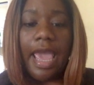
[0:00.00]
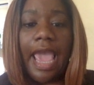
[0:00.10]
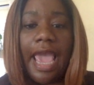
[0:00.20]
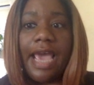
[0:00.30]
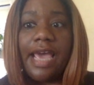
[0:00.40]

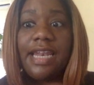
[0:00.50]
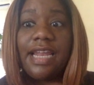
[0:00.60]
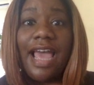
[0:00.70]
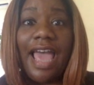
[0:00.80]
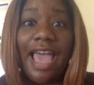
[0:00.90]
And
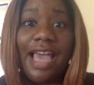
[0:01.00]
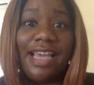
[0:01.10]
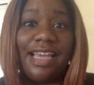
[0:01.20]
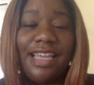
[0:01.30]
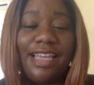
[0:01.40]

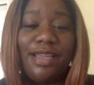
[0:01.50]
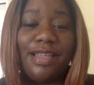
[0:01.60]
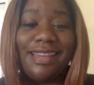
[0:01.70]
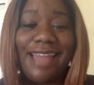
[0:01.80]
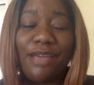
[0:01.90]

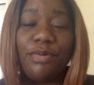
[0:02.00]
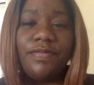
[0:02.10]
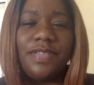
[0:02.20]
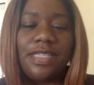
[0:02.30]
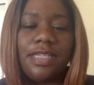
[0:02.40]
like we've
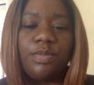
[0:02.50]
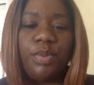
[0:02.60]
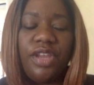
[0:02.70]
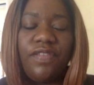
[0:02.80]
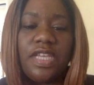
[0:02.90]
discussed
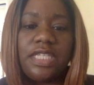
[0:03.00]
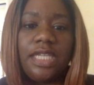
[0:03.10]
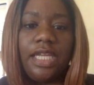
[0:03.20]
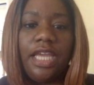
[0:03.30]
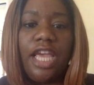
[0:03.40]

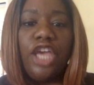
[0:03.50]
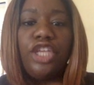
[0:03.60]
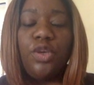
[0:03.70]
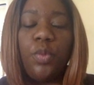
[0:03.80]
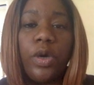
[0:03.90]
previously,
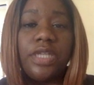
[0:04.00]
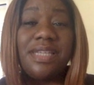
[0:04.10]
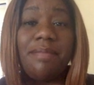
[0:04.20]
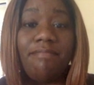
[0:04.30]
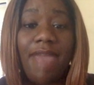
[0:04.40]
you want
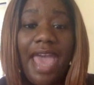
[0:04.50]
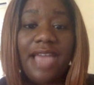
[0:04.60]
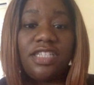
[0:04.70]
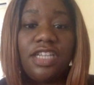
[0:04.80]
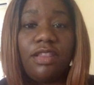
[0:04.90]
to
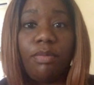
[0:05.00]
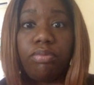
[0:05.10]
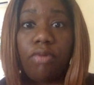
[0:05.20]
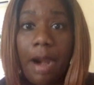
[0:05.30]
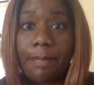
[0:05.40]
match the
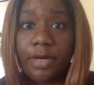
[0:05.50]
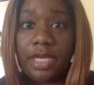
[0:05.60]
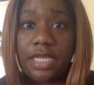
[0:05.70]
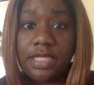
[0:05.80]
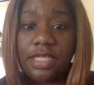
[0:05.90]

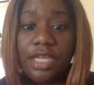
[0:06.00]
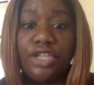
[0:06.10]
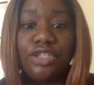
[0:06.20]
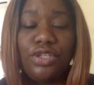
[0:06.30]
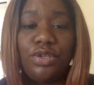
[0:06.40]
properties
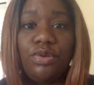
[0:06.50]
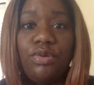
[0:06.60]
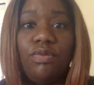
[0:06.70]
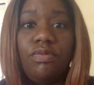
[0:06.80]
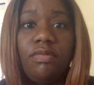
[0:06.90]

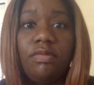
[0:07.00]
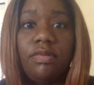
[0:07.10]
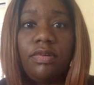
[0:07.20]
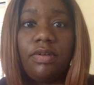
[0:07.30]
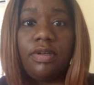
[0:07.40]
to
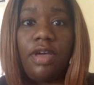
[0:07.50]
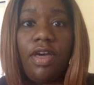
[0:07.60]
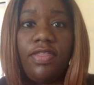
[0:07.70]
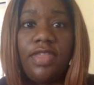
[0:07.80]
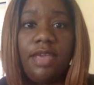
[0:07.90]

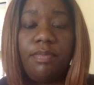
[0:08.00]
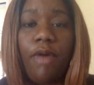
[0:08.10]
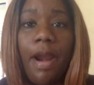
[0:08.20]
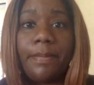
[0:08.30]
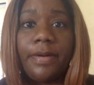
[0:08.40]
the
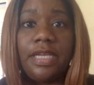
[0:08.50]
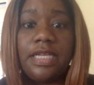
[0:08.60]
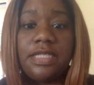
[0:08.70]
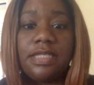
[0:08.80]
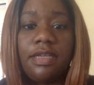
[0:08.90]

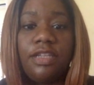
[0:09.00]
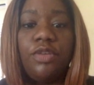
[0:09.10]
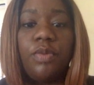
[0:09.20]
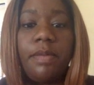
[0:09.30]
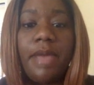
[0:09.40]
properties. You
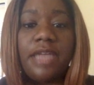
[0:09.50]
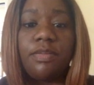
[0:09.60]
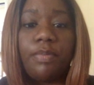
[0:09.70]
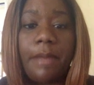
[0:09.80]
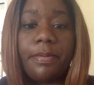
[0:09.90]
want to match the
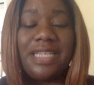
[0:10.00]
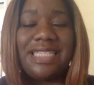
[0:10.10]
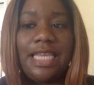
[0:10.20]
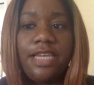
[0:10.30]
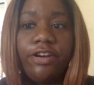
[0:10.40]
properties
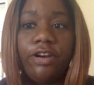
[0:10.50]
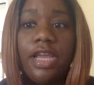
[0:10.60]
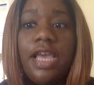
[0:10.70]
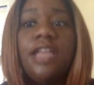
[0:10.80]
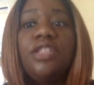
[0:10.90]
here
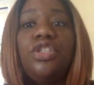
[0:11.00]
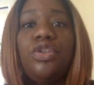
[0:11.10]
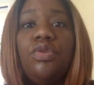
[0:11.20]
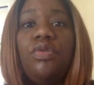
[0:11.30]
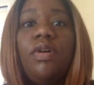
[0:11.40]

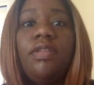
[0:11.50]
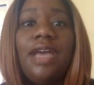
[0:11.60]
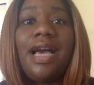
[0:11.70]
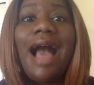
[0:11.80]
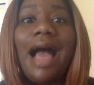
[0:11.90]
to the
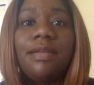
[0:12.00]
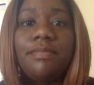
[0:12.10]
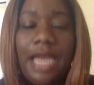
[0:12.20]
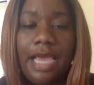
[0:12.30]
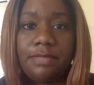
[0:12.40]
column
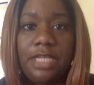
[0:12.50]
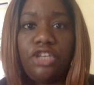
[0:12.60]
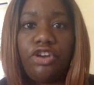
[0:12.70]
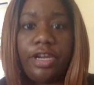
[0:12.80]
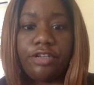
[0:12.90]
names in
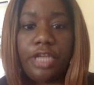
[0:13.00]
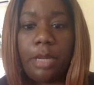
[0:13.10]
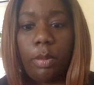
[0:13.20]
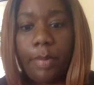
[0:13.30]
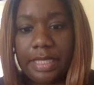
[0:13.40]
your
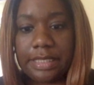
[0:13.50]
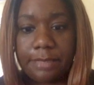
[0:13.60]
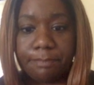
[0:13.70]
Airtable base.